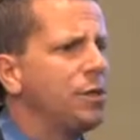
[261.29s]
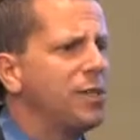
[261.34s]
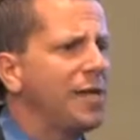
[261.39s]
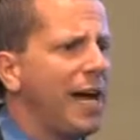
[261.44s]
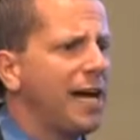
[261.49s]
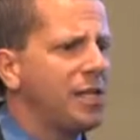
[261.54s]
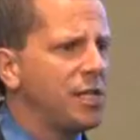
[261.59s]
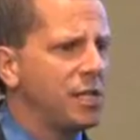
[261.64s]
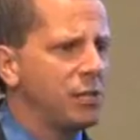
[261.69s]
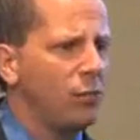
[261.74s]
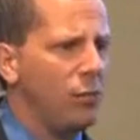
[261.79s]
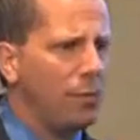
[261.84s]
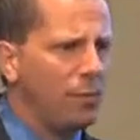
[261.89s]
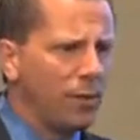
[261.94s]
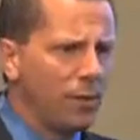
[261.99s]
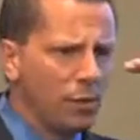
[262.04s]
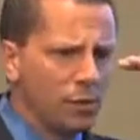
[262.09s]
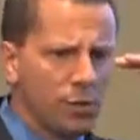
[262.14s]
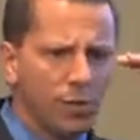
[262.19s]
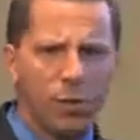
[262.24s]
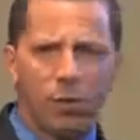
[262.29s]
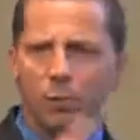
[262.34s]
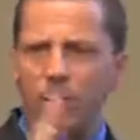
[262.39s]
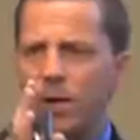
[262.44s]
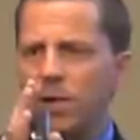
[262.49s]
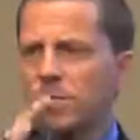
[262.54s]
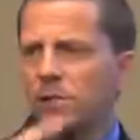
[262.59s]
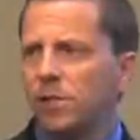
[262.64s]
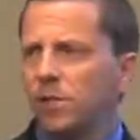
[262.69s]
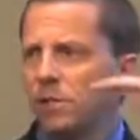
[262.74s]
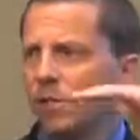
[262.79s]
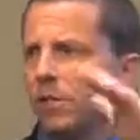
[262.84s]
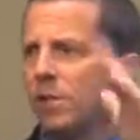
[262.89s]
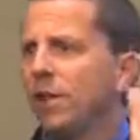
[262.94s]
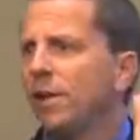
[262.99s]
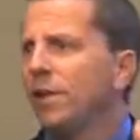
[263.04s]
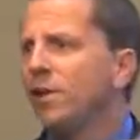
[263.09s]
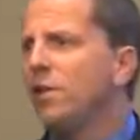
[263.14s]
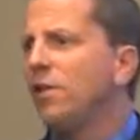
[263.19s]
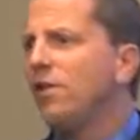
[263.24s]
Digest, remember those little books,
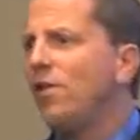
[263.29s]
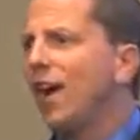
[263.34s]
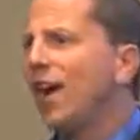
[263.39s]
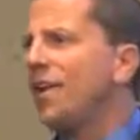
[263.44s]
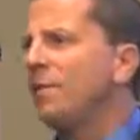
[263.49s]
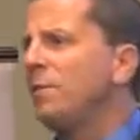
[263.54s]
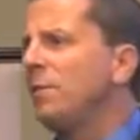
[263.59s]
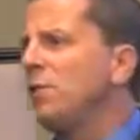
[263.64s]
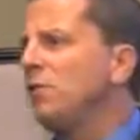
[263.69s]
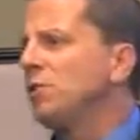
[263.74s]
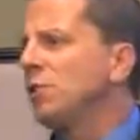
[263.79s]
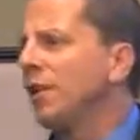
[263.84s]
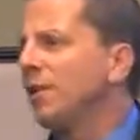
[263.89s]
you find them usually